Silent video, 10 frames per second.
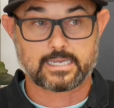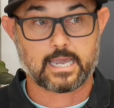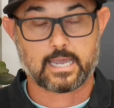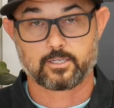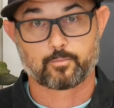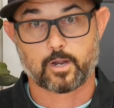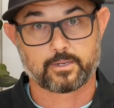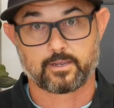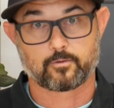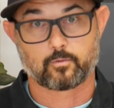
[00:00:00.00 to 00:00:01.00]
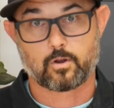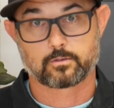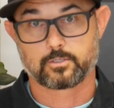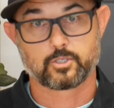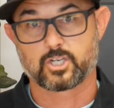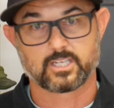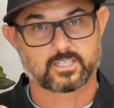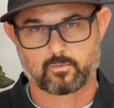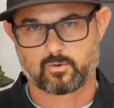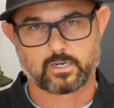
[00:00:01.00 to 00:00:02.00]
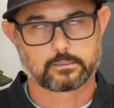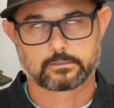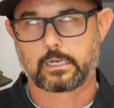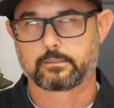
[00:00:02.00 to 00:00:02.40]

can't. You probably have the wrong. You should get someone else.